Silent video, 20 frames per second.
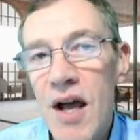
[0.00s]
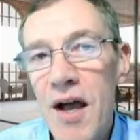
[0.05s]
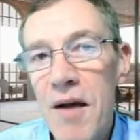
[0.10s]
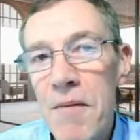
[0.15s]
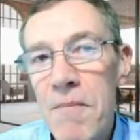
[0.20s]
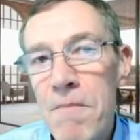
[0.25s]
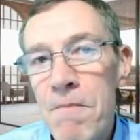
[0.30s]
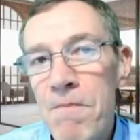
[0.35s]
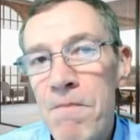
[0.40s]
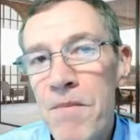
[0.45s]

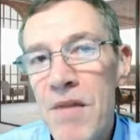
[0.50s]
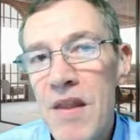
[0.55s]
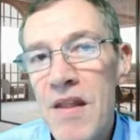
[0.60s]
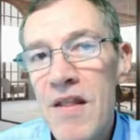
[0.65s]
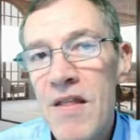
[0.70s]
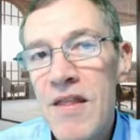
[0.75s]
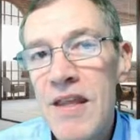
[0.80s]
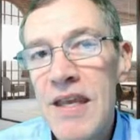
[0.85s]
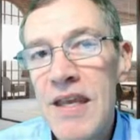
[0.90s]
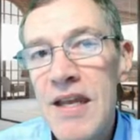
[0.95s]

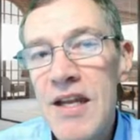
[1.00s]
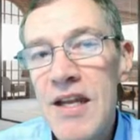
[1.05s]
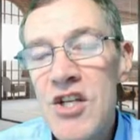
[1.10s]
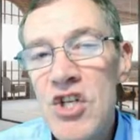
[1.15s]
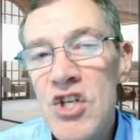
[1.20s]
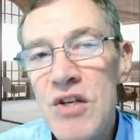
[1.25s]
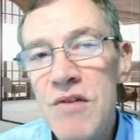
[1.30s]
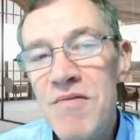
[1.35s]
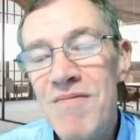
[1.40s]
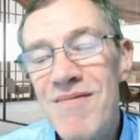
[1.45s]
The
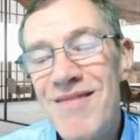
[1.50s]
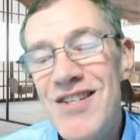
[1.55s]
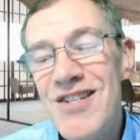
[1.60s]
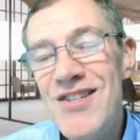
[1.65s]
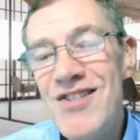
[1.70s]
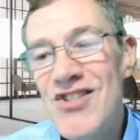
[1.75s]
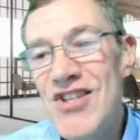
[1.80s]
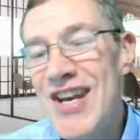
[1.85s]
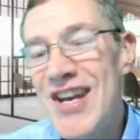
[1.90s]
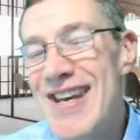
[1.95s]

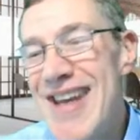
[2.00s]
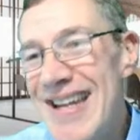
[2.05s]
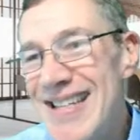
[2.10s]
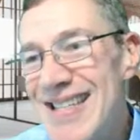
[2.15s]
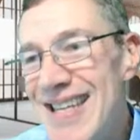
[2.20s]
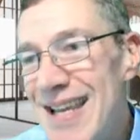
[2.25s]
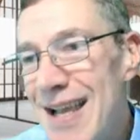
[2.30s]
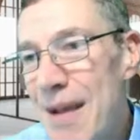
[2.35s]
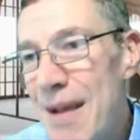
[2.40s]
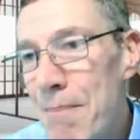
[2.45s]

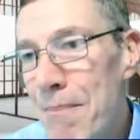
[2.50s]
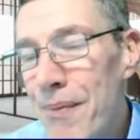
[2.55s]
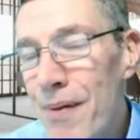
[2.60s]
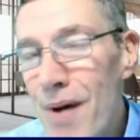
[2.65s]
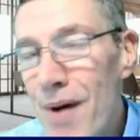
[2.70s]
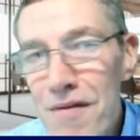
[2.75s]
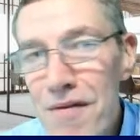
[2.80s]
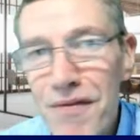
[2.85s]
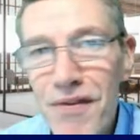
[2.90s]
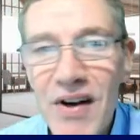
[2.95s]
genetic
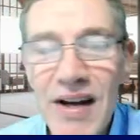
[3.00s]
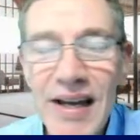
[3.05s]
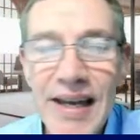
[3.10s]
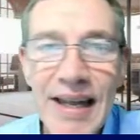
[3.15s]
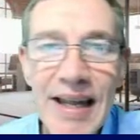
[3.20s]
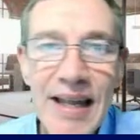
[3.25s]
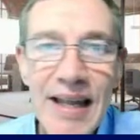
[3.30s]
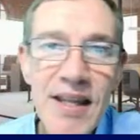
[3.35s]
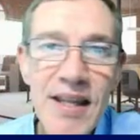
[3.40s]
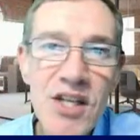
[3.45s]

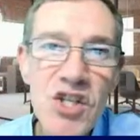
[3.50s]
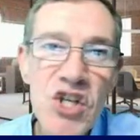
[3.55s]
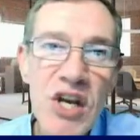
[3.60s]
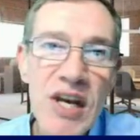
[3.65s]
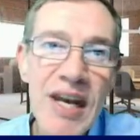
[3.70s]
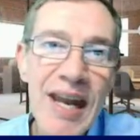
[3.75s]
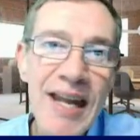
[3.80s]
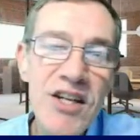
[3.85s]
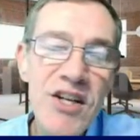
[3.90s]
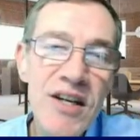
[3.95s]
profiling and the
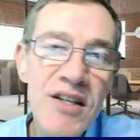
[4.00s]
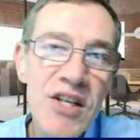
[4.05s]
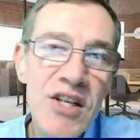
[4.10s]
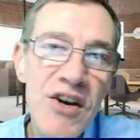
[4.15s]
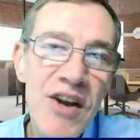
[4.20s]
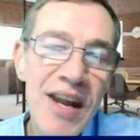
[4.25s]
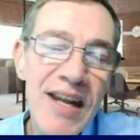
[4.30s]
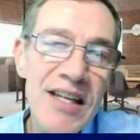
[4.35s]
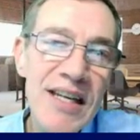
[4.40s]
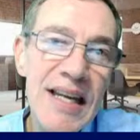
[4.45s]

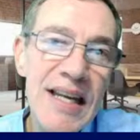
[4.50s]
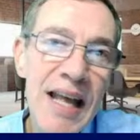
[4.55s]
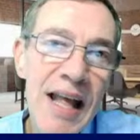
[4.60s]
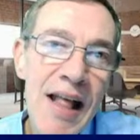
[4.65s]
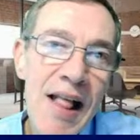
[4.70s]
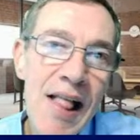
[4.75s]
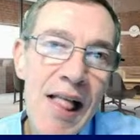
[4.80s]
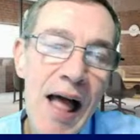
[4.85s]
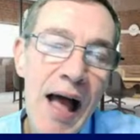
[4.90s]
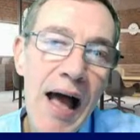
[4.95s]
genetic
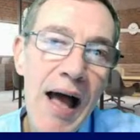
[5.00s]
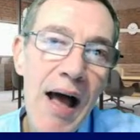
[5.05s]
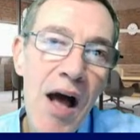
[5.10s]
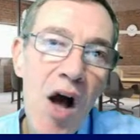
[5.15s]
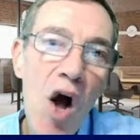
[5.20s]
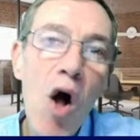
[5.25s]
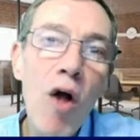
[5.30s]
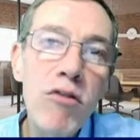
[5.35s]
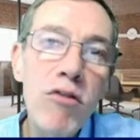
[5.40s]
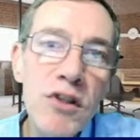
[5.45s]

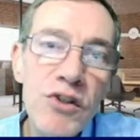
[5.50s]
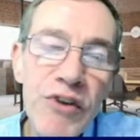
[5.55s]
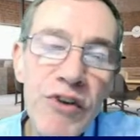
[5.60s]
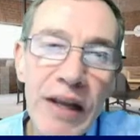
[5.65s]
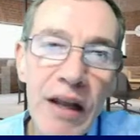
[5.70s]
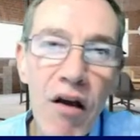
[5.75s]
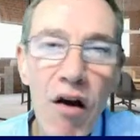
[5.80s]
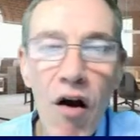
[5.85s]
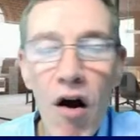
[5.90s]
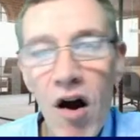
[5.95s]

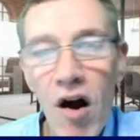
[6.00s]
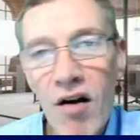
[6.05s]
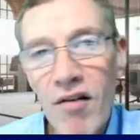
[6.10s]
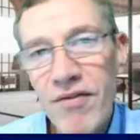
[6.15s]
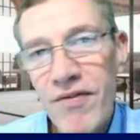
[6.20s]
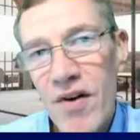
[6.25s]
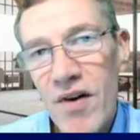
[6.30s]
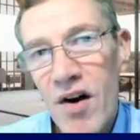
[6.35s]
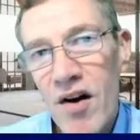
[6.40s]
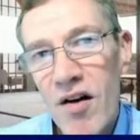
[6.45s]
altering
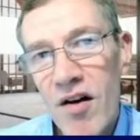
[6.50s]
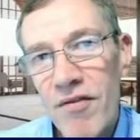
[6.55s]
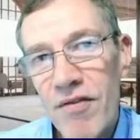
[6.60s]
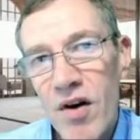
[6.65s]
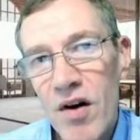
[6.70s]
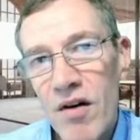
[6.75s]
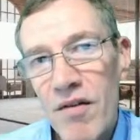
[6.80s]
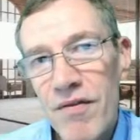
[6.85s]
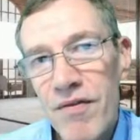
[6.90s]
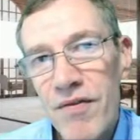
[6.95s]
of
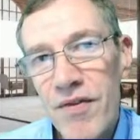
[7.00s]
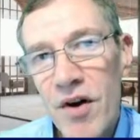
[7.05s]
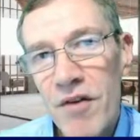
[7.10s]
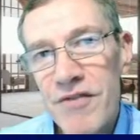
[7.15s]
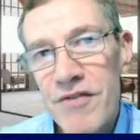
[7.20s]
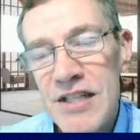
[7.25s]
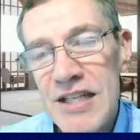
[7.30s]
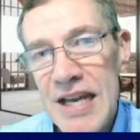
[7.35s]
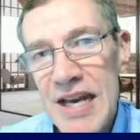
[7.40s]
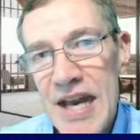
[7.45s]

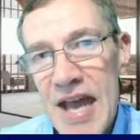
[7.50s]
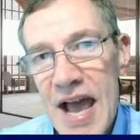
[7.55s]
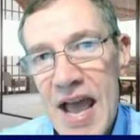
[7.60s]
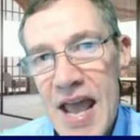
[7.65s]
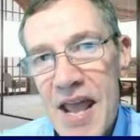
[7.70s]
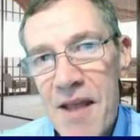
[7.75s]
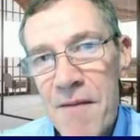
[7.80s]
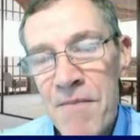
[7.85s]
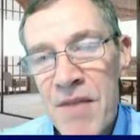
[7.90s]
DNA